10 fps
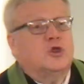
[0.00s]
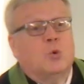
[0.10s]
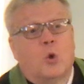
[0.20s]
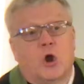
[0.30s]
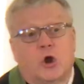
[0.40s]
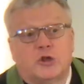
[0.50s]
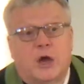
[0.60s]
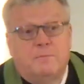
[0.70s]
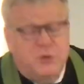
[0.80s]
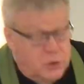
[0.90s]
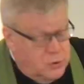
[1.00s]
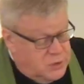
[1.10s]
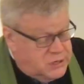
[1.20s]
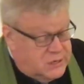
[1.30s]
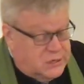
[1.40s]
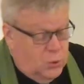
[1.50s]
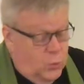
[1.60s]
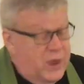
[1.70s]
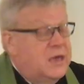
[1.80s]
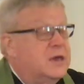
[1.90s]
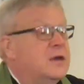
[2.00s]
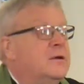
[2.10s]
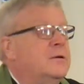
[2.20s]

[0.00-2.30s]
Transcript: The world abuses the weak